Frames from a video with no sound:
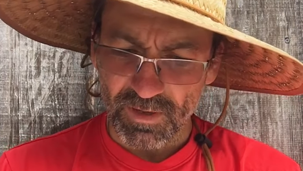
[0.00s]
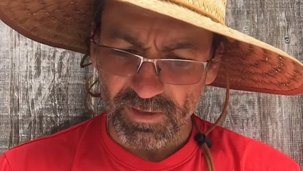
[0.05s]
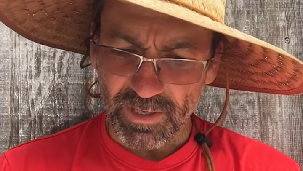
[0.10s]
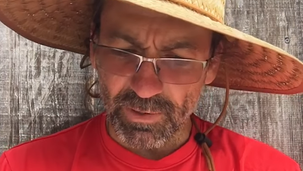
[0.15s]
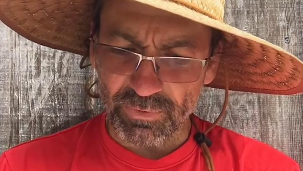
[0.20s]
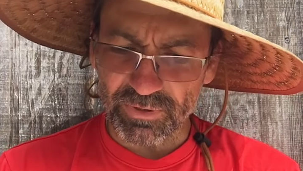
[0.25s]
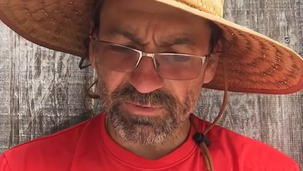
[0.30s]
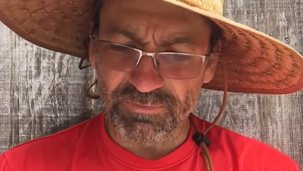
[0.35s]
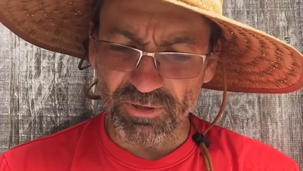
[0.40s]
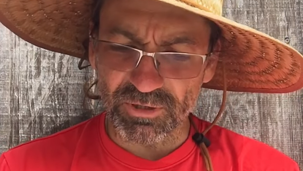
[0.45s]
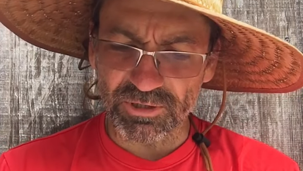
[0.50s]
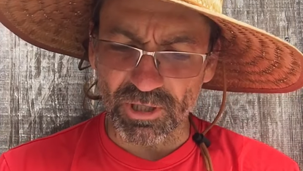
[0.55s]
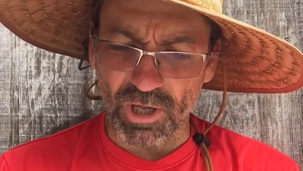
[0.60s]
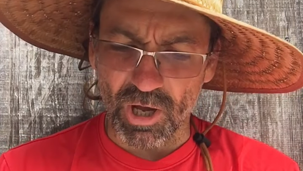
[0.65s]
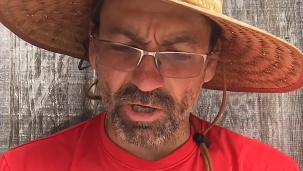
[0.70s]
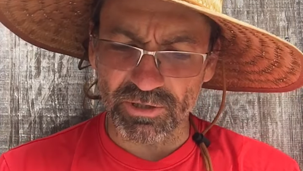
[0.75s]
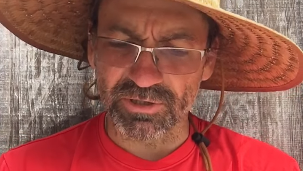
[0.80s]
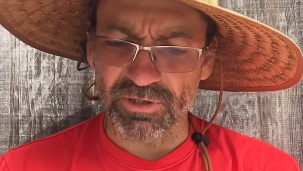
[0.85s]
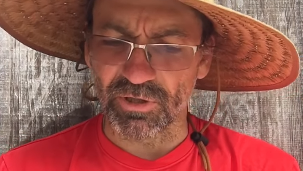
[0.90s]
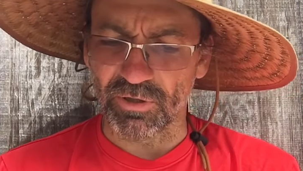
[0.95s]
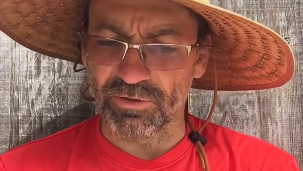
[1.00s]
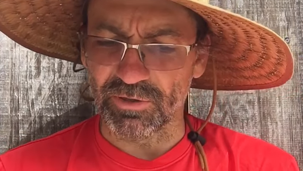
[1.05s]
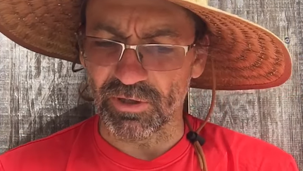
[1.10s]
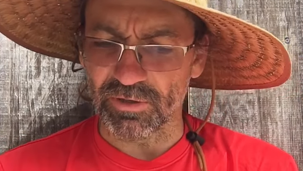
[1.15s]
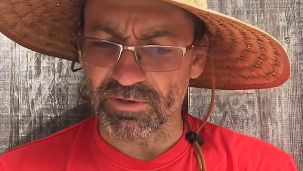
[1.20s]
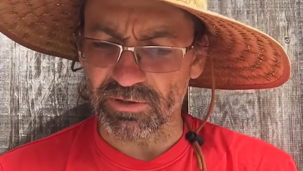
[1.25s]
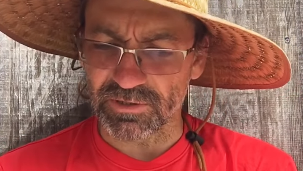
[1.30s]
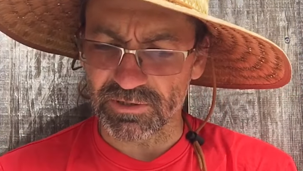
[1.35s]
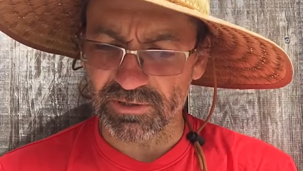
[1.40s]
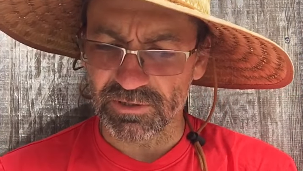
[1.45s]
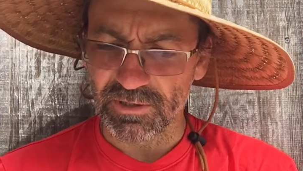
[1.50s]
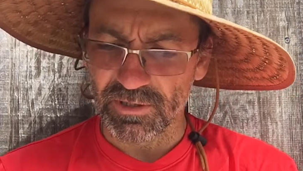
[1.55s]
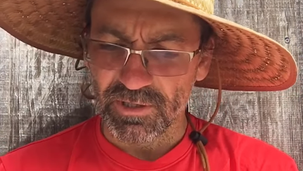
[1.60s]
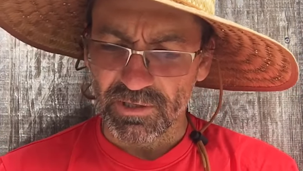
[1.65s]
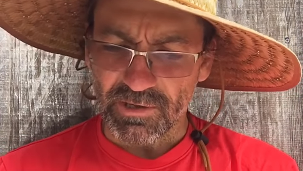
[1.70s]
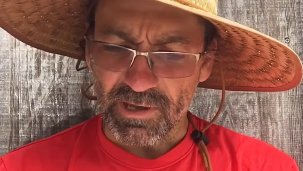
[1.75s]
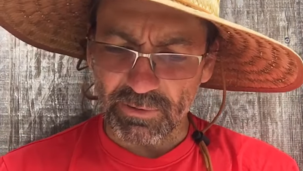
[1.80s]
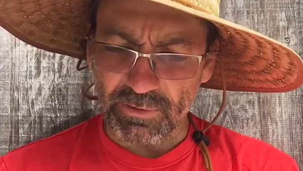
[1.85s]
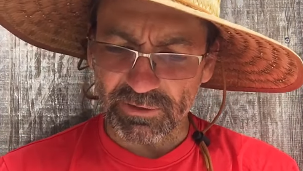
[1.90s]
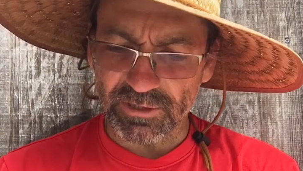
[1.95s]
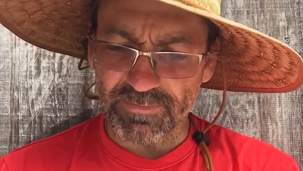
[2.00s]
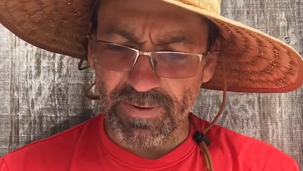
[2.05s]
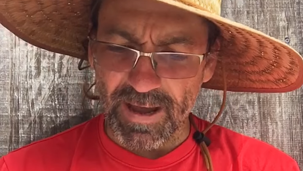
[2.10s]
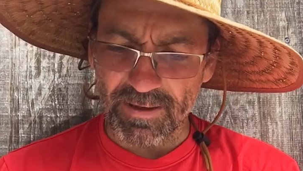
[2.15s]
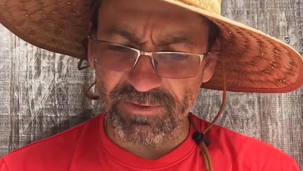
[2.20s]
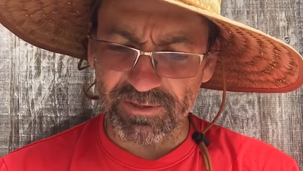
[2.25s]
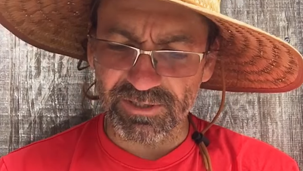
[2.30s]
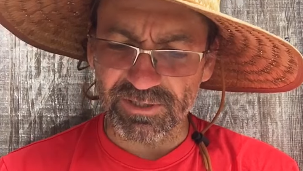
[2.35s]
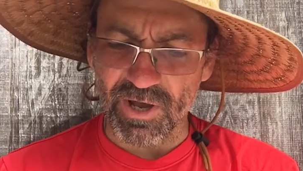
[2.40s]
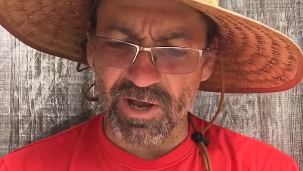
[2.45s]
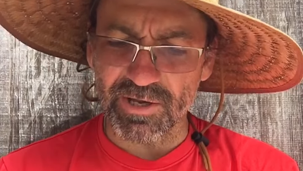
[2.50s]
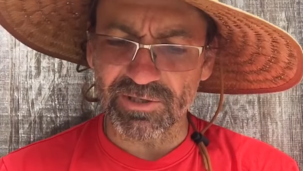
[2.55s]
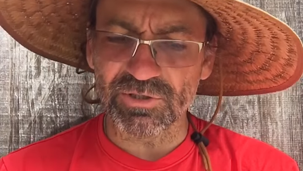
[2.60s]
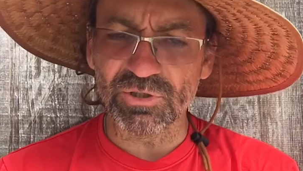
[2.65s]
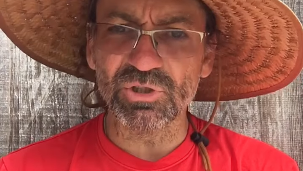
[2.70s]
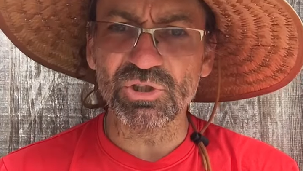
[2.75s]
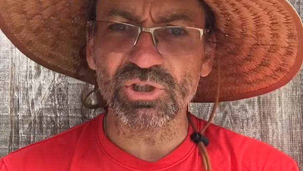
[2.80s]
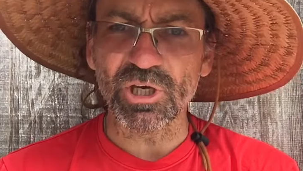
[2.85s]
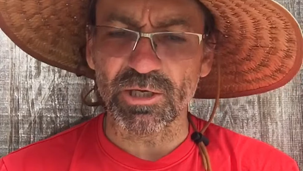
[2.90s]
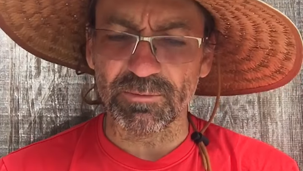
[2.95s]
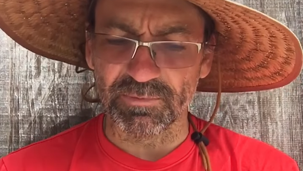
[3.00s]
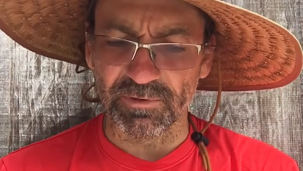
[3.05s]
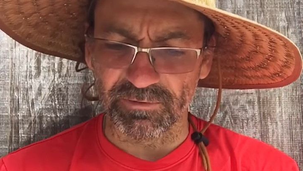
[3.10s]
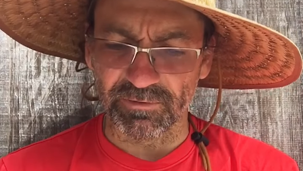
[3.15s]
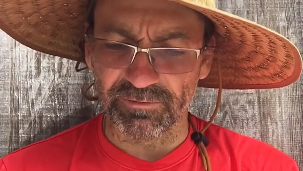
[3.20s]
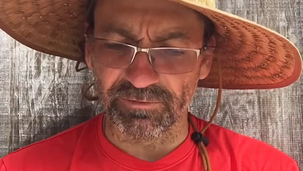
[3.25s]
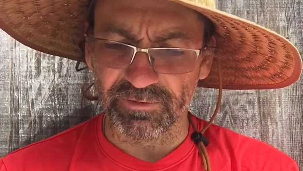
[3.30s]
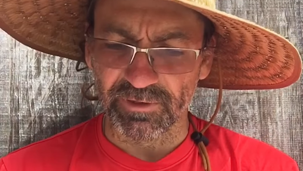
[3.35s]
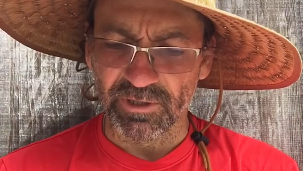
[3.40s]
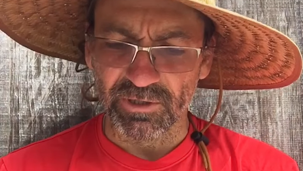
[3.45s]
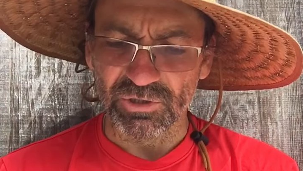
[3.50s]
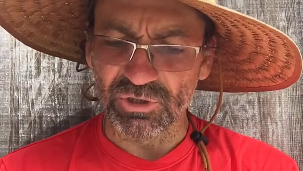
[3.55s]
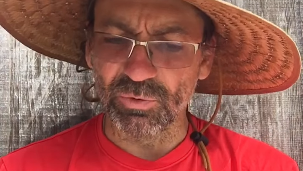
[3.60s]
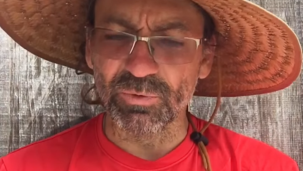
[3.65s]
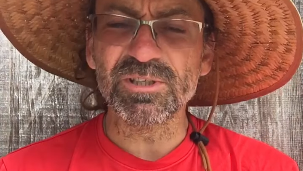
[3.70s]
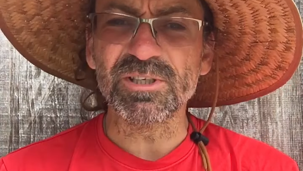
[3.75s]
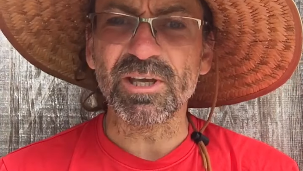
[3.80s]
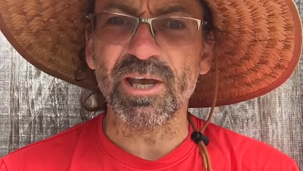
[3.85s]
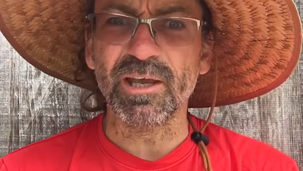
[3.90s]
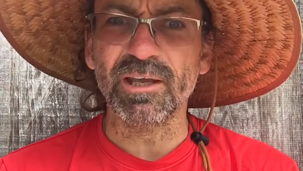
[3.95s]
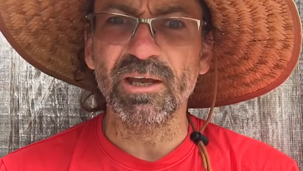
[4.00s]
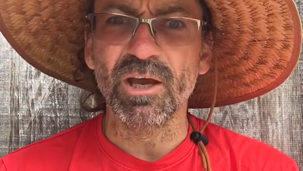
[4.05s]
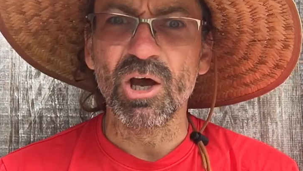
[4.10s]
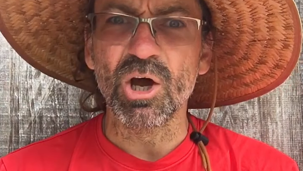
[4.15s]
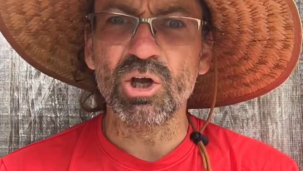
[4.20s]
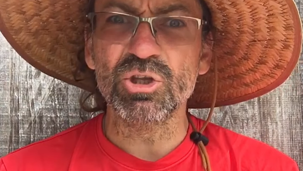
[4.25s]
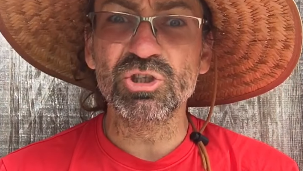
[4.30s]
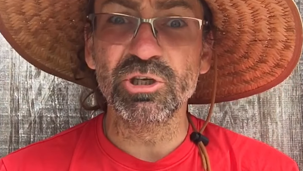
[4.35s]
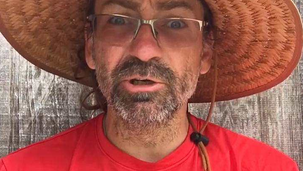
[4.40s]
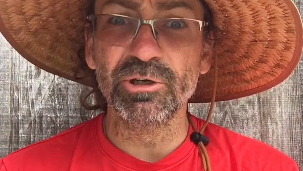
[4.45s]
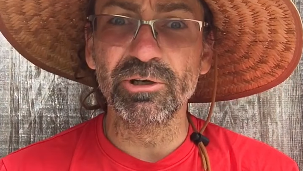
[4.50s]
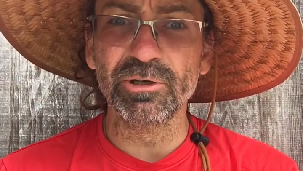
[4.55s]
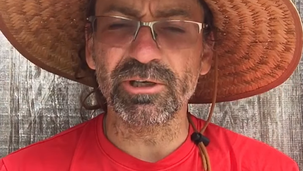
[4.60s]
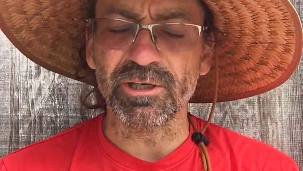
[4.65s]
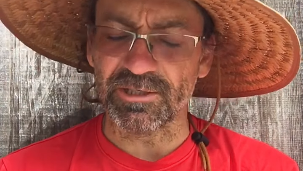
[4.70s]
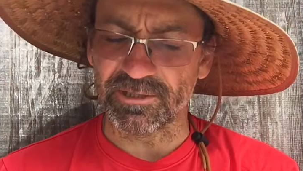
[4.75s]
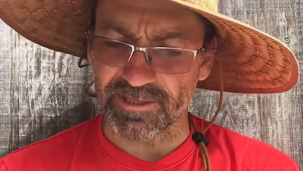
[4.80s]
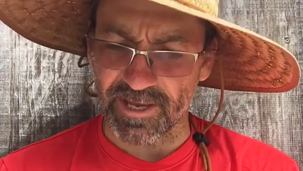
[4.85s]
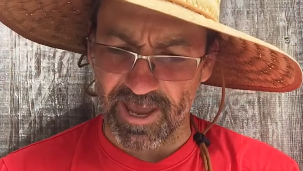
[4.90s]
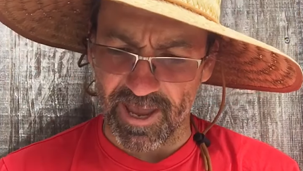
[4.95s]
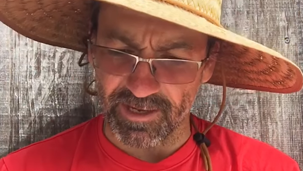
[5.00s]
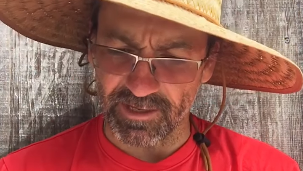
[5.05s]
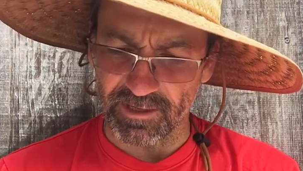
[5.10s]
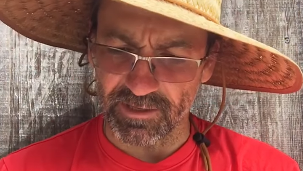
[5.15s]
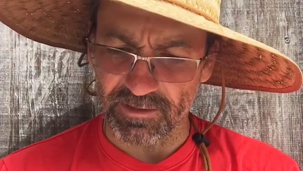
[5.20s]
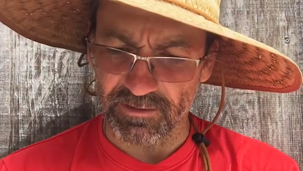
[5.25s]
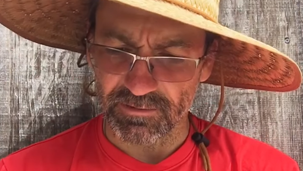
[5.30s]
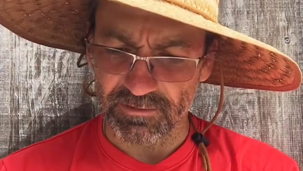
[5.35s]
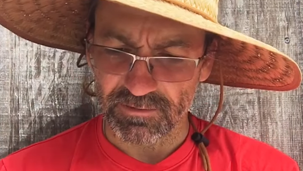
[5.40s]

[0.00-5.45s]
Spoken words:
It was much larger than the others. It was about the size and shape of, shall we say, a turkey's egg.